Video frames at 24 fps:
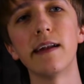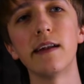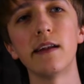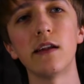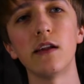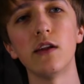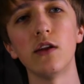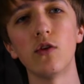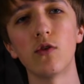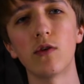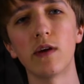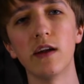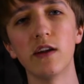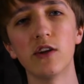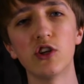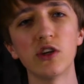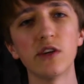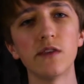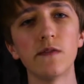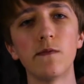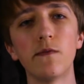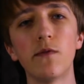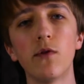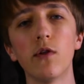that you can
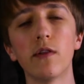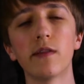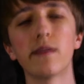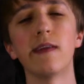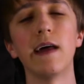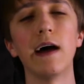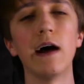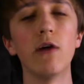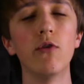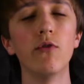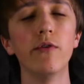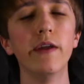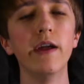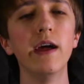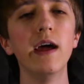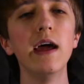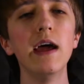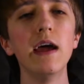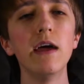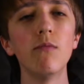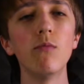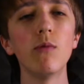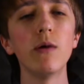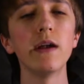just fold down
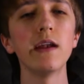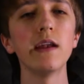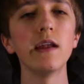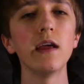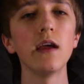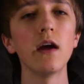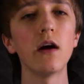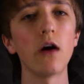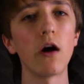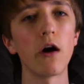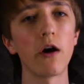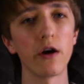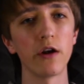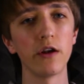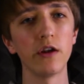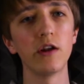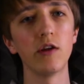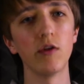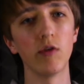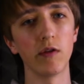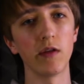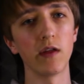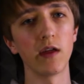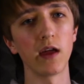when you aren't
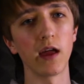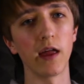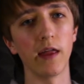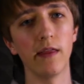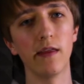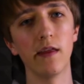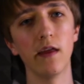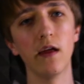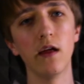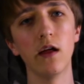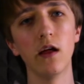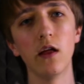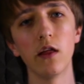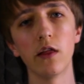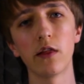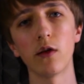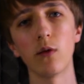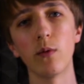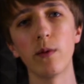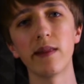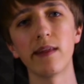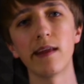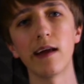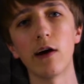using it,
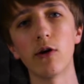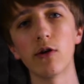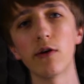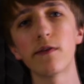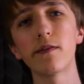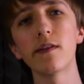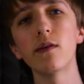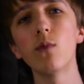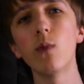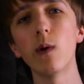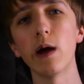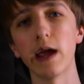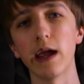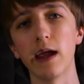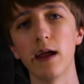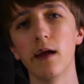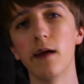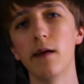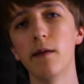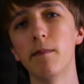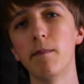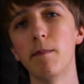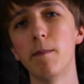so it's out of the way.